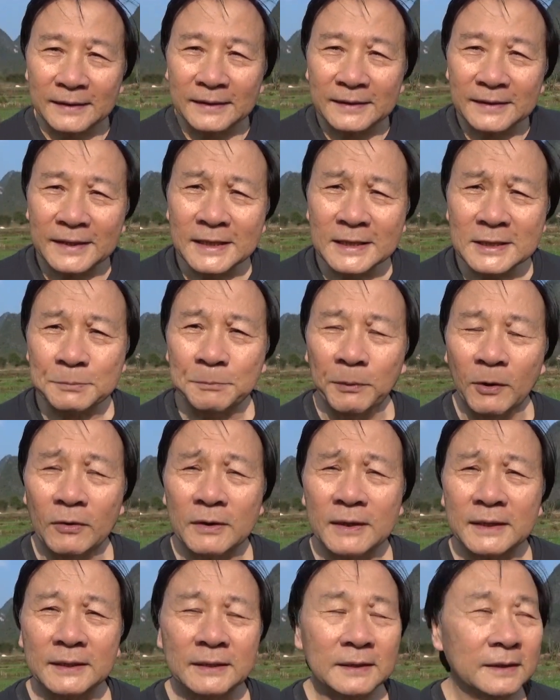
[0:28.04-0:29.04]
this
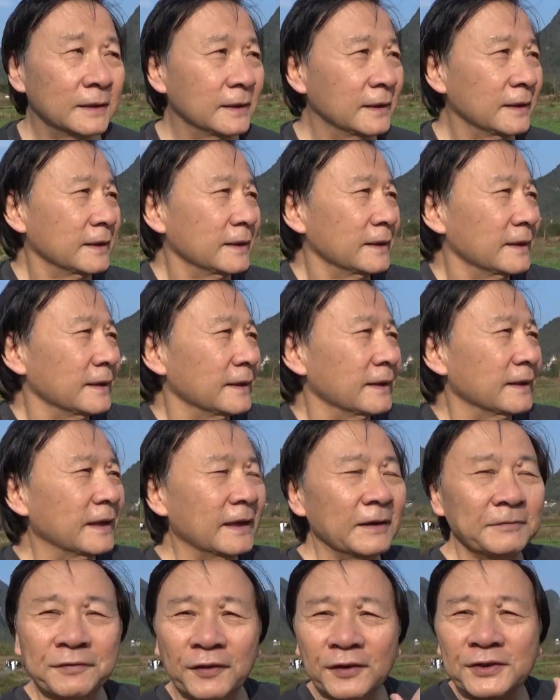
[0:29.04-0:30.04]
book,
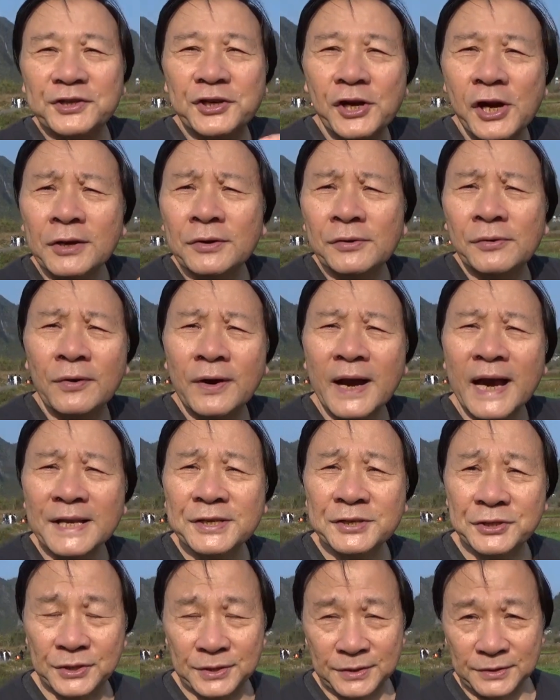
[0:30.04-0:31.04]
for
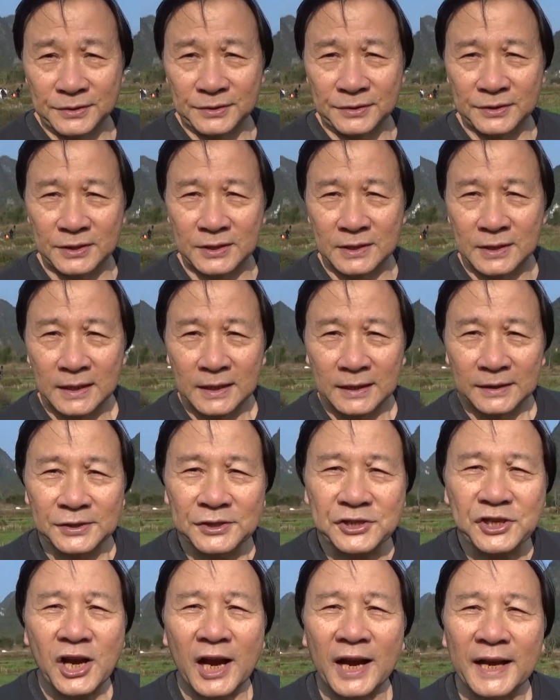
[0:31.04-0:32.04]
generations, the
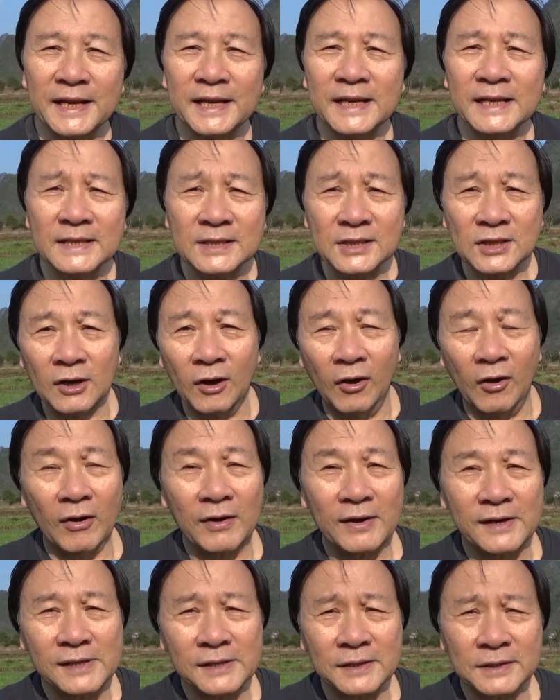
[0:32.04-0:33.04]
Chinese
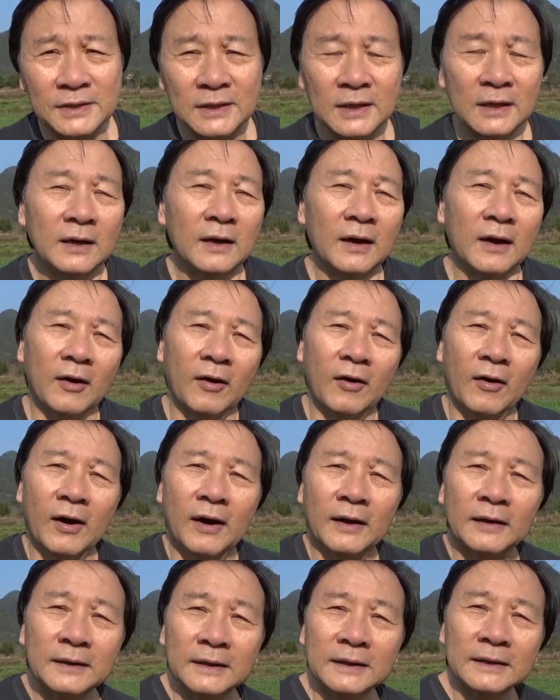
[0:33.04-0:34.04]
scholars
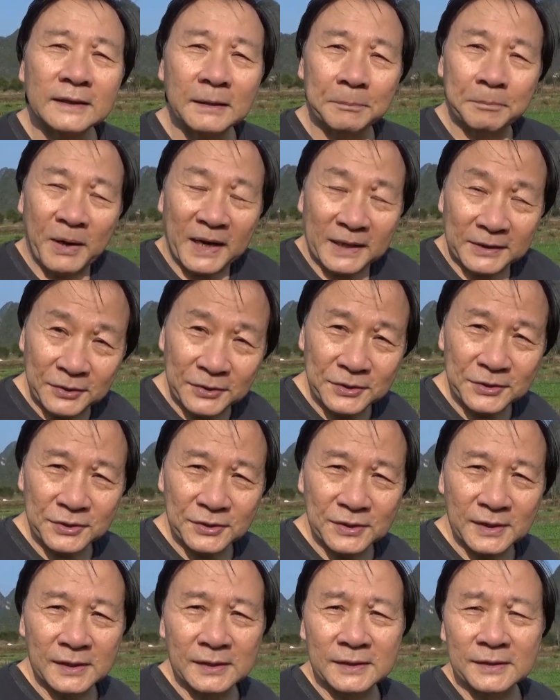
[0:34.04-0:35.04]
or the
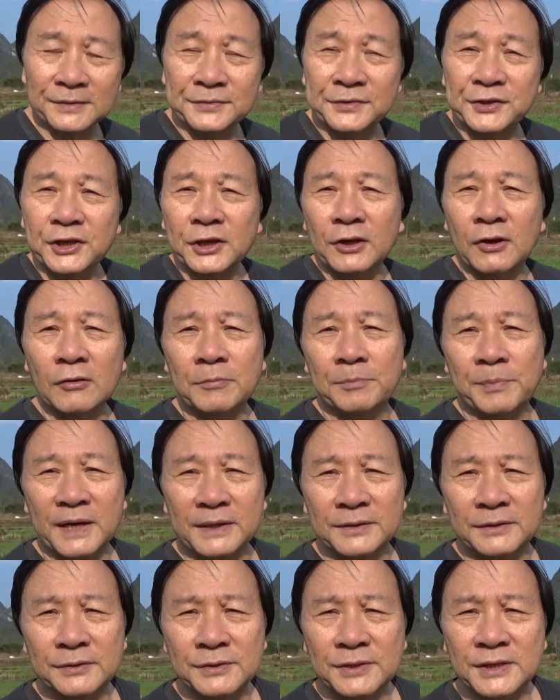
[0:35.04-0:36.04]
practitioner, Qigong
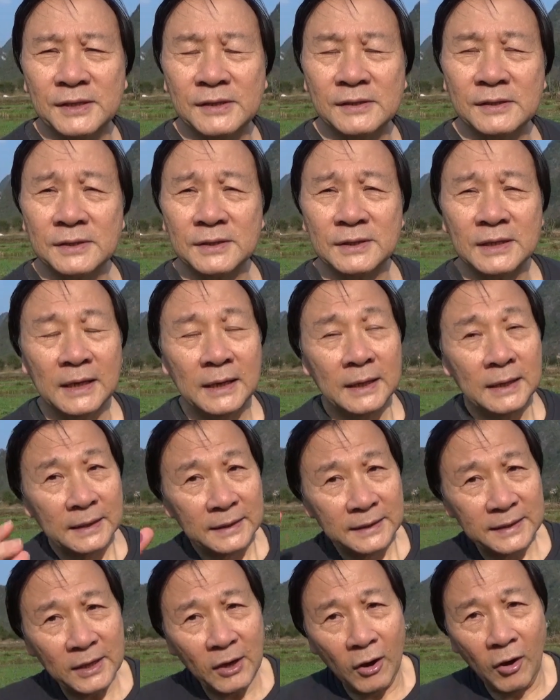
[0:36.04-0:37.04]
practitioners,
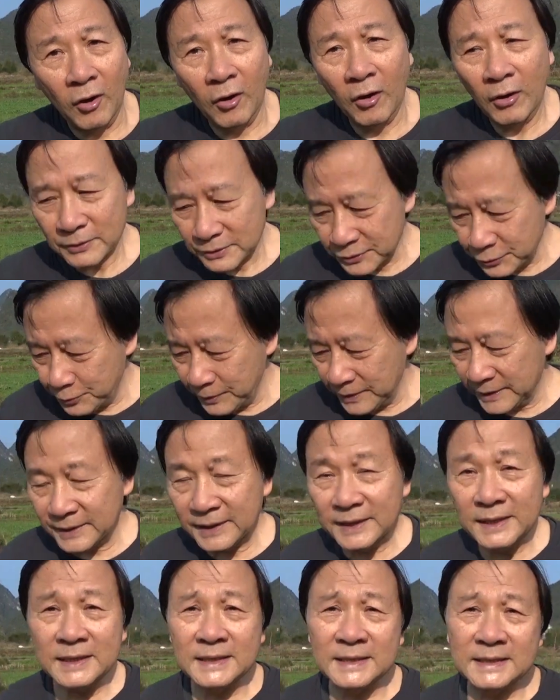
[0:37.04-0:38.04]
they all treat
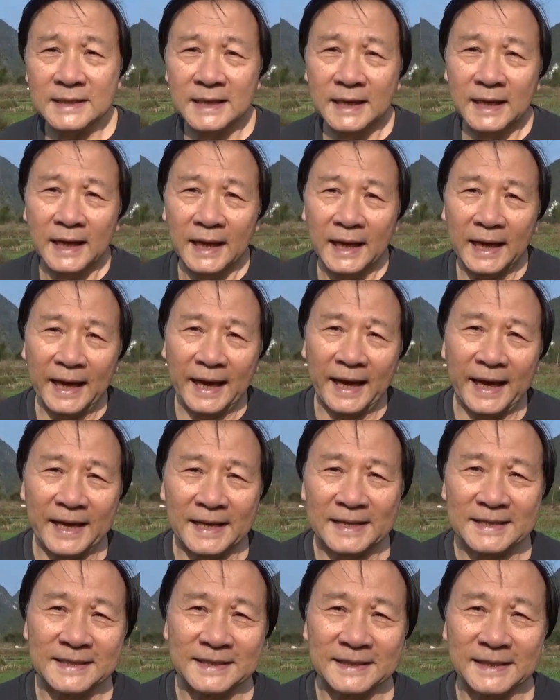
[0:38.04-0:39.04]
this
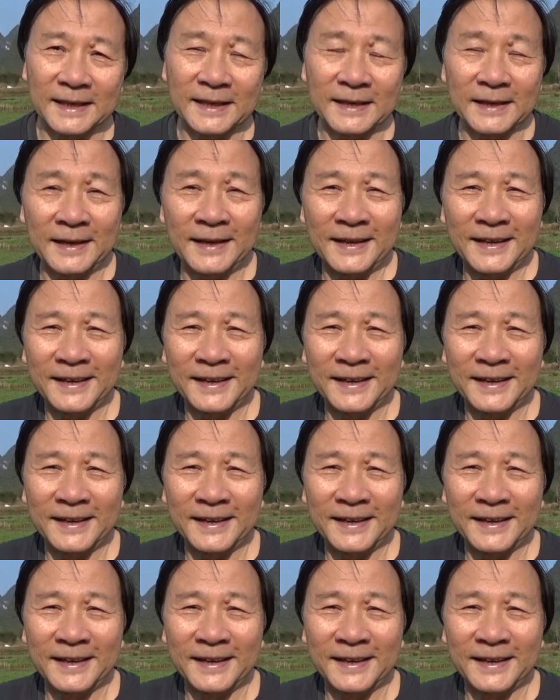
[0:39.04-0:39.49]
as the